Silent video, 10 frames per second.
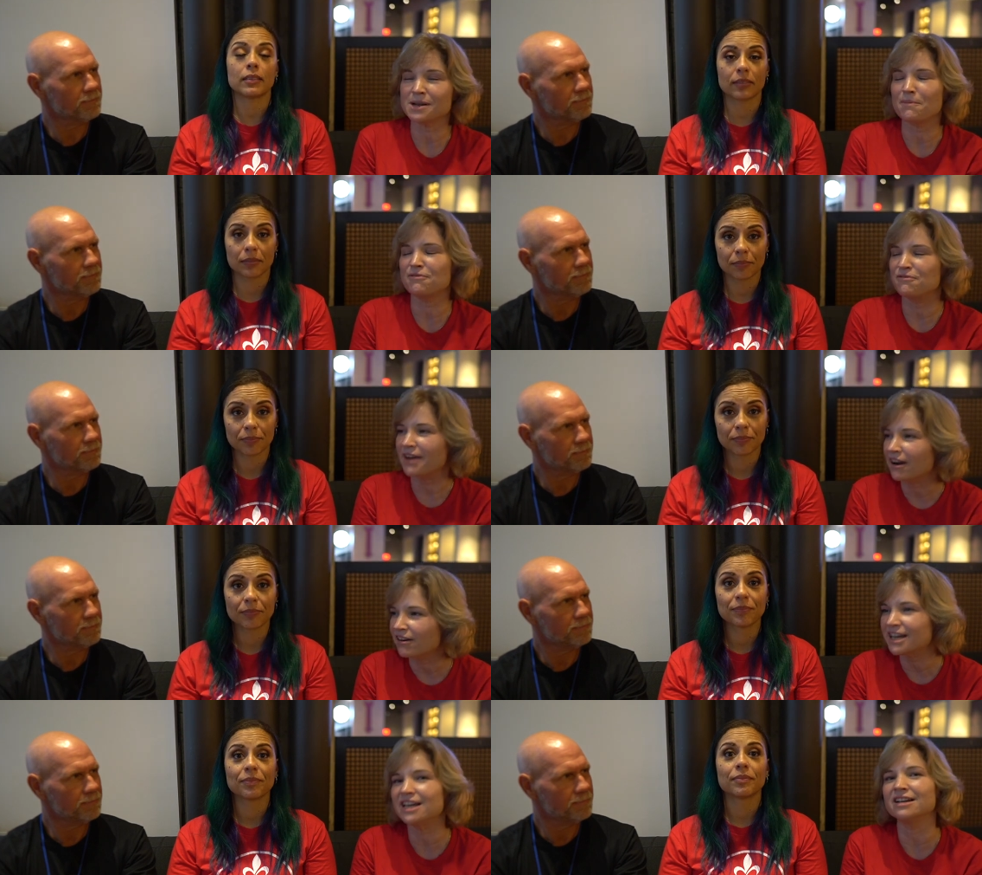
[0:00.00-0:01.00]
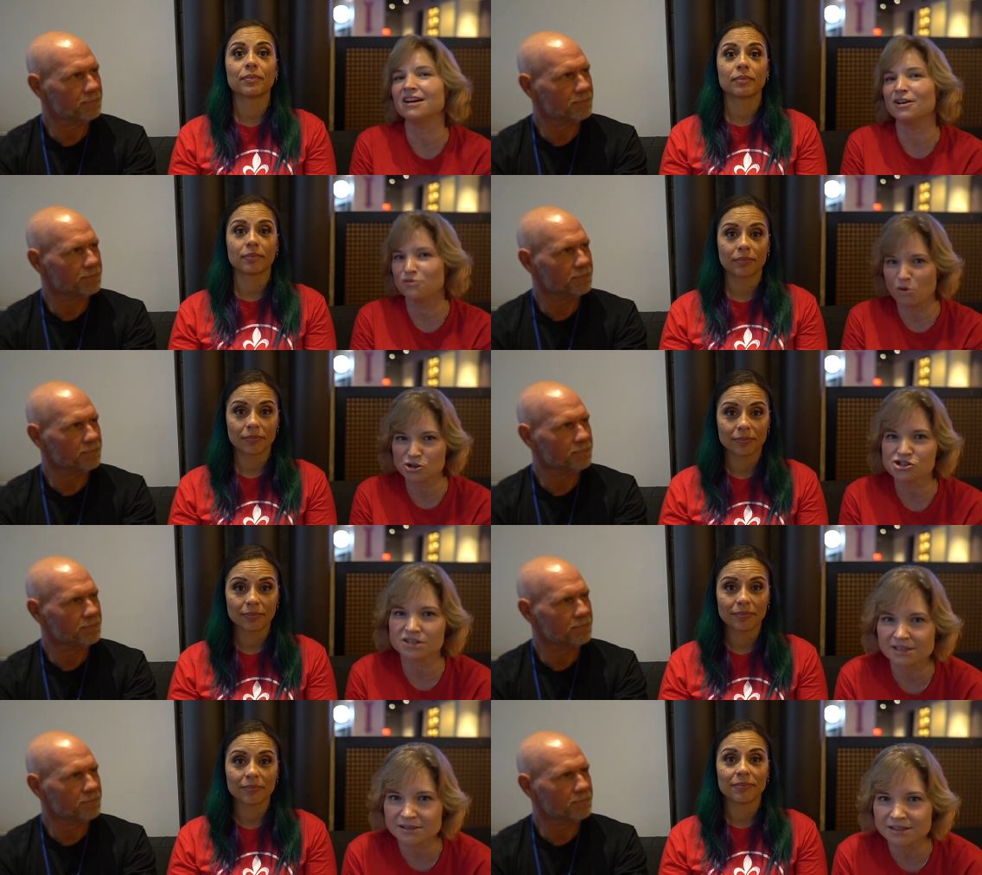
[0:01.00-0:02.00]
Speaker 1: some very,
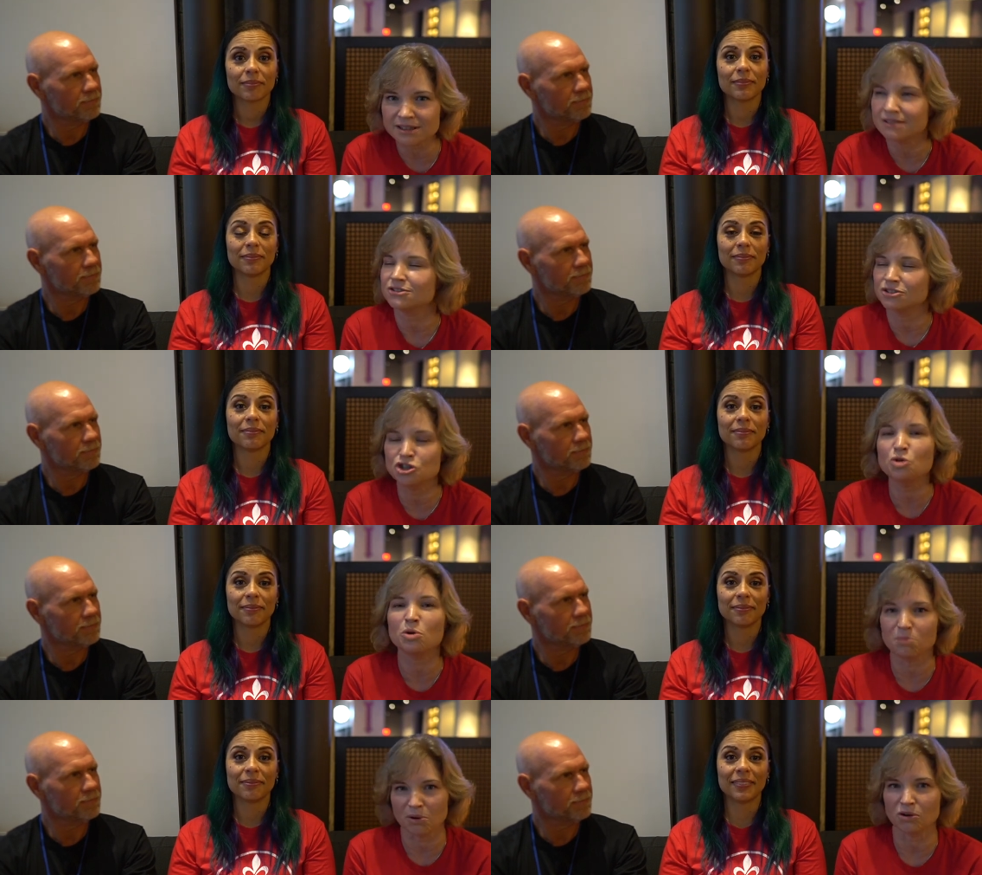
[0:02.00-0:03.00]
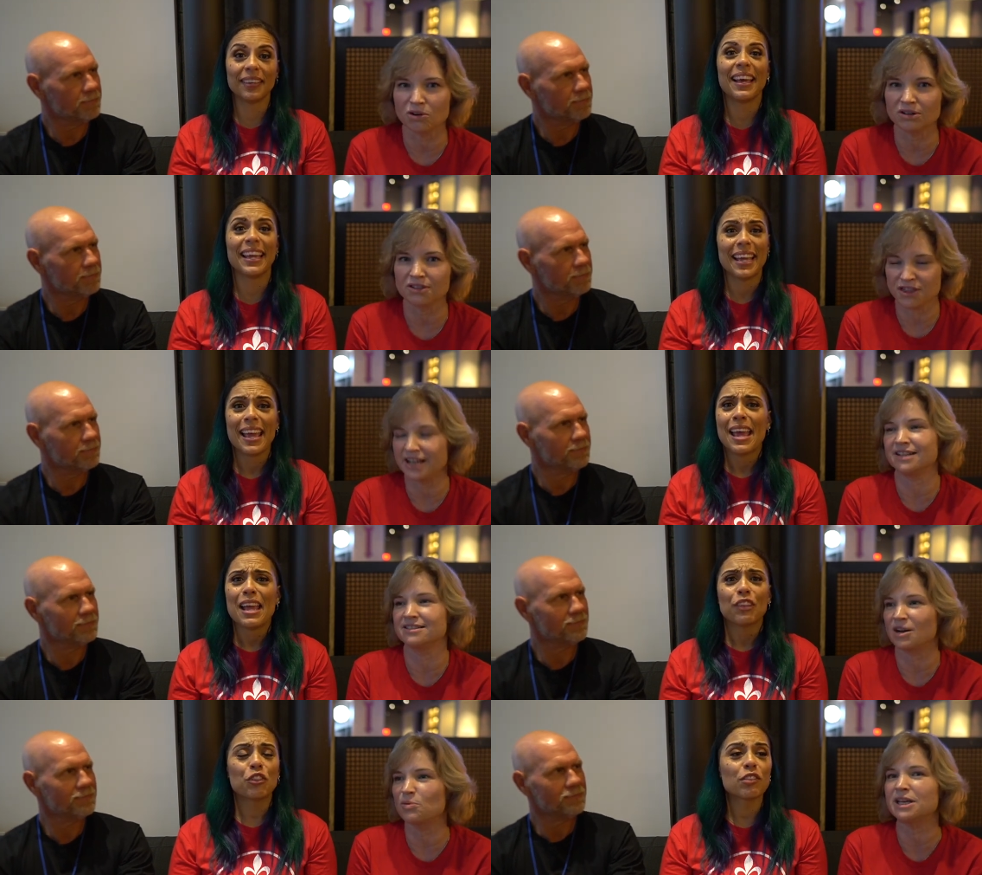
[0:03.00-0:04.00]
unfortunately, doable things
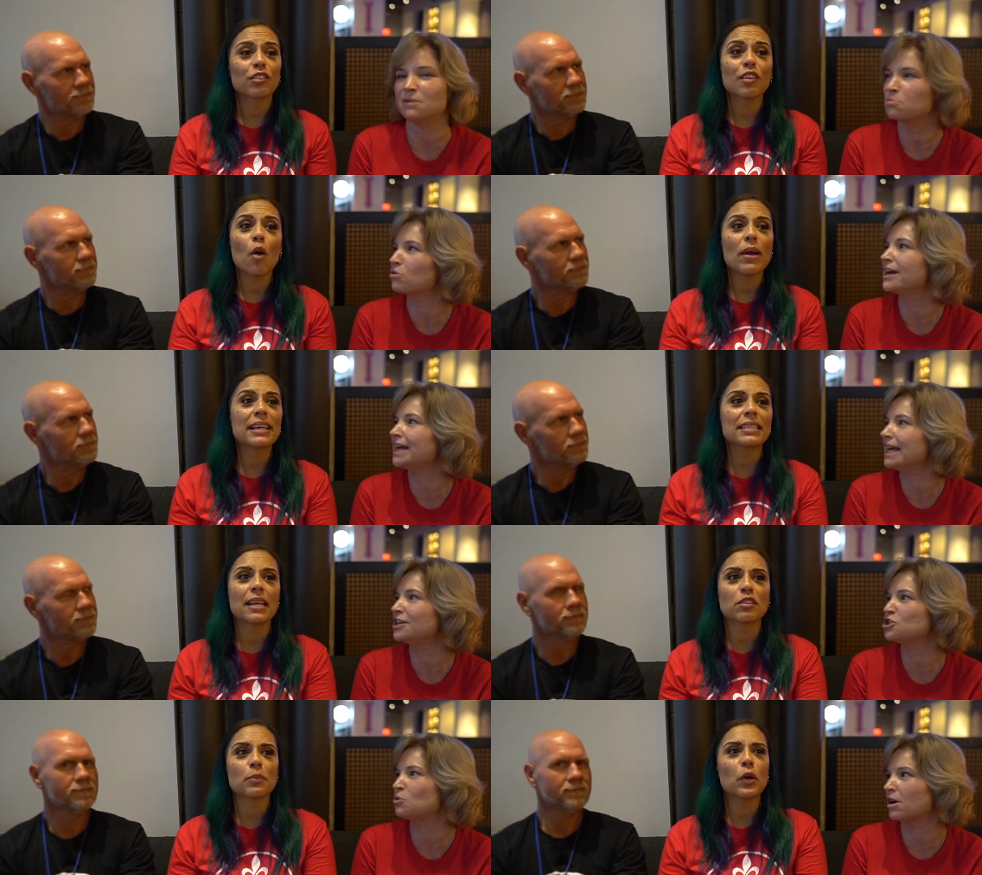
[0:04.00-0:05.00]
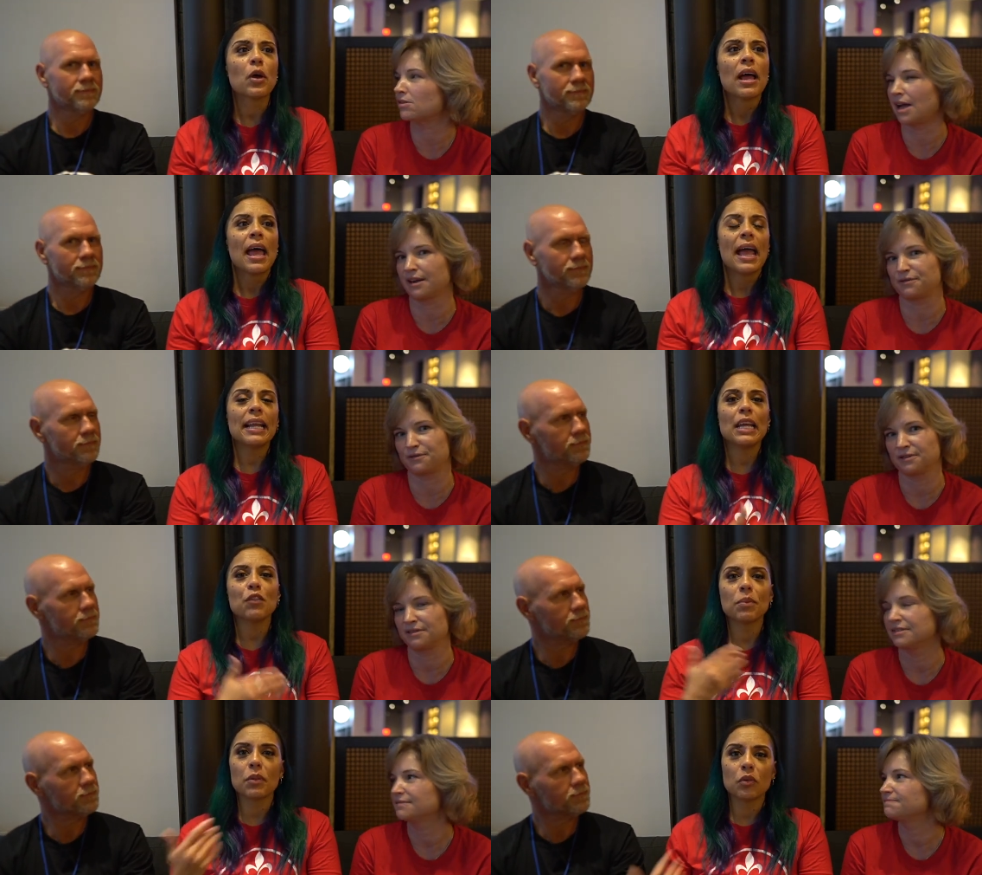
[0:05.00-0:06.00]
that
Speaker 2: Just we can so bring accessible. into our life. And he
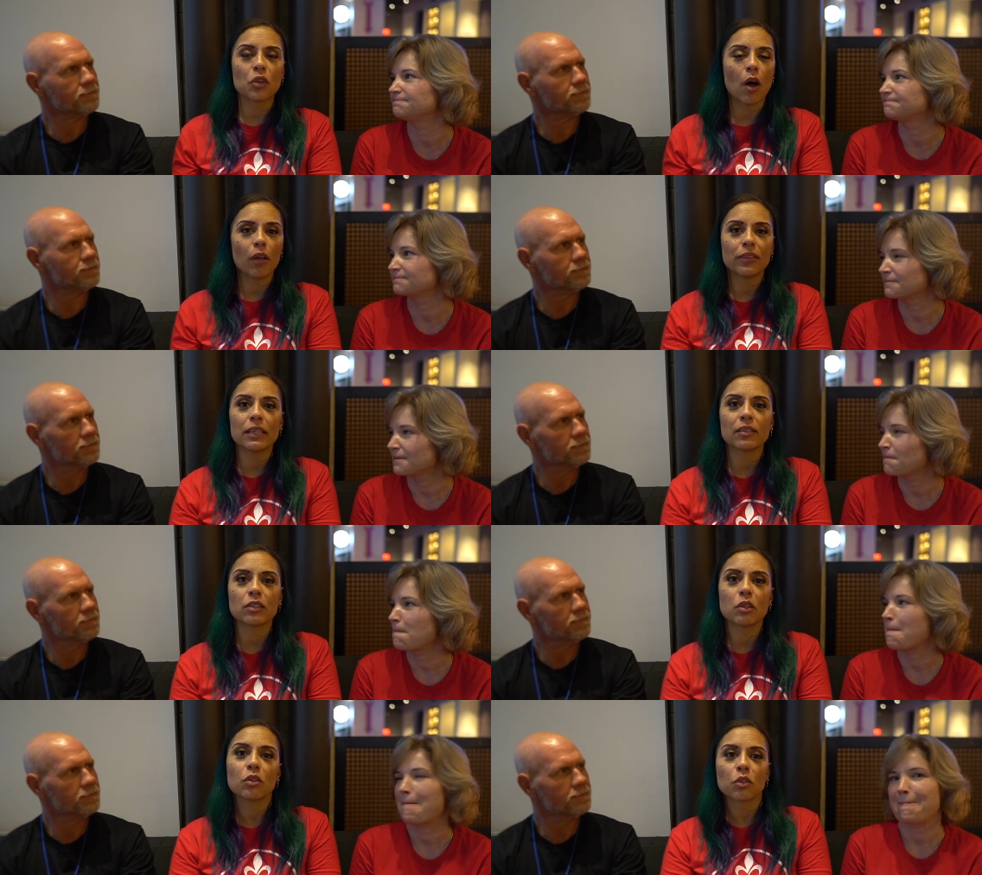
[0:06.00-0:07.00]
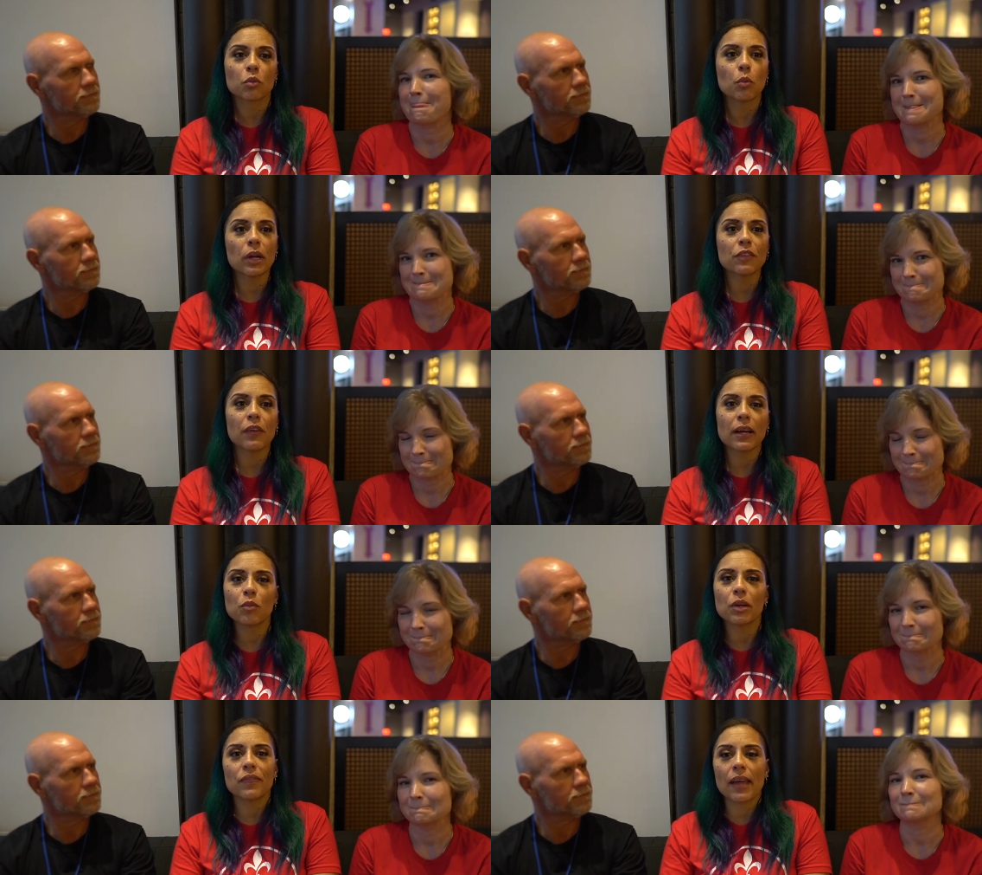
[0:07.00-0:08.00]
removed all the excuses. Well, what if
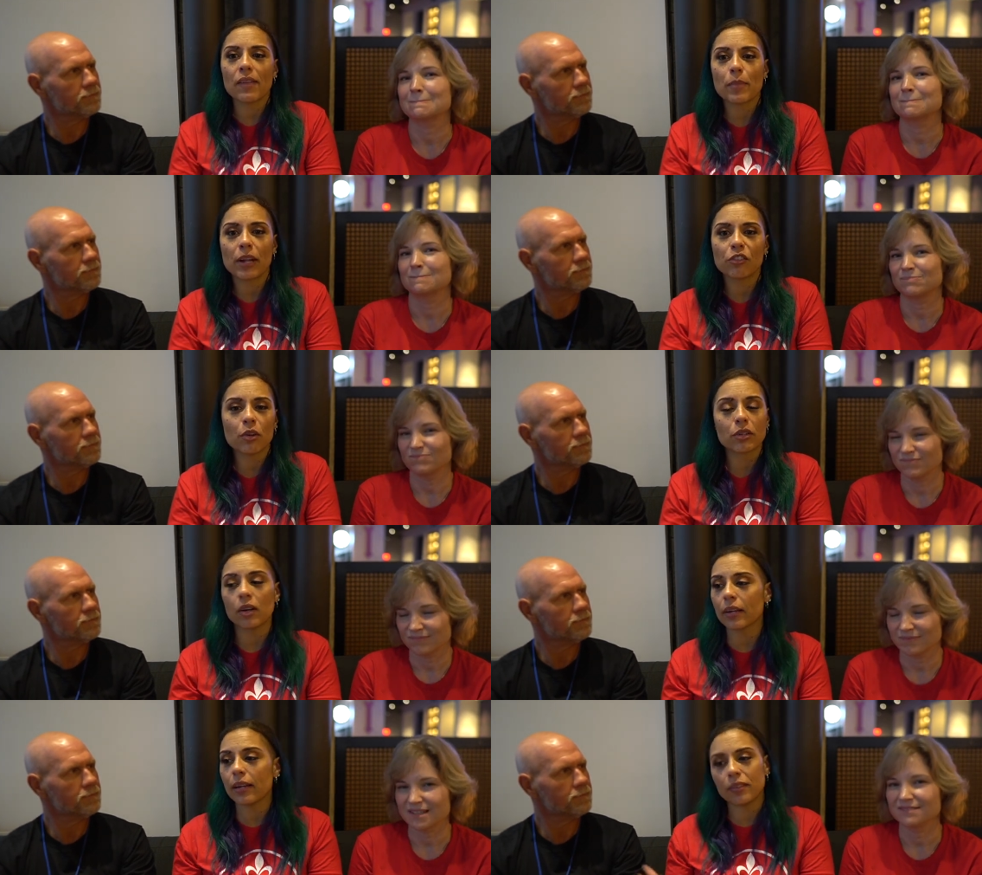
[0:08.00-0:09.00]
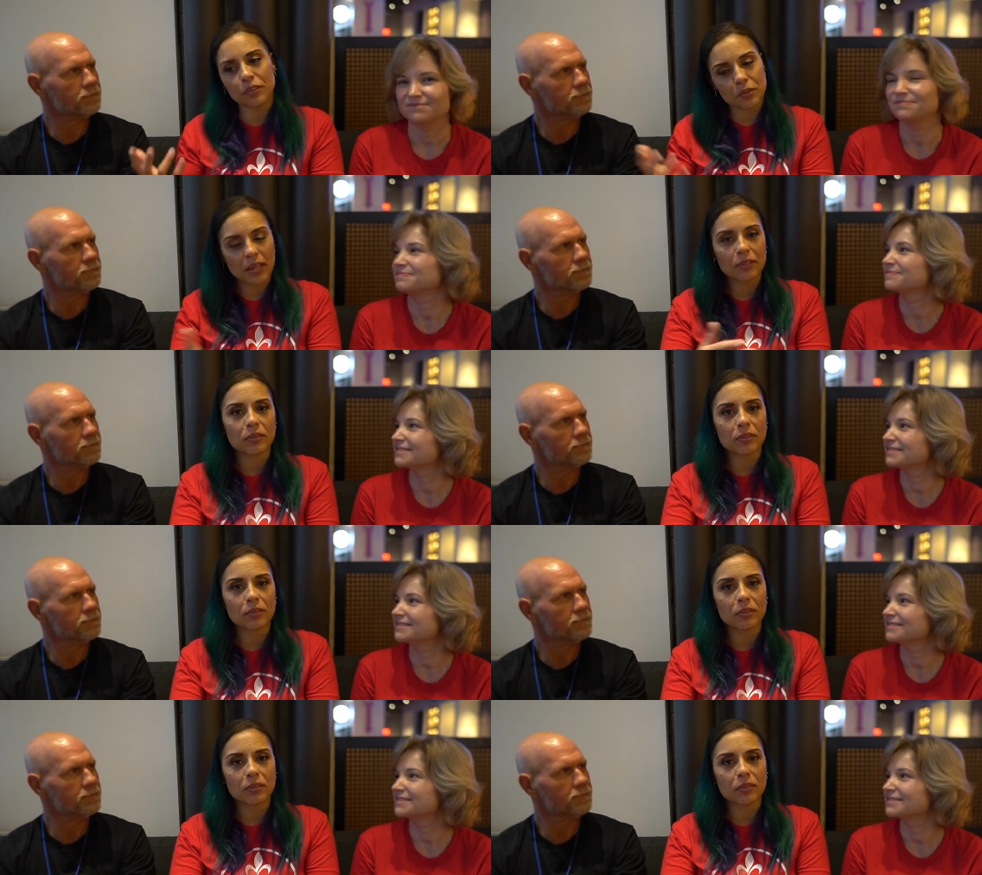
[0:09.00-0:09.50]
I what if I have a bad shoulder? Okay, don't do that, do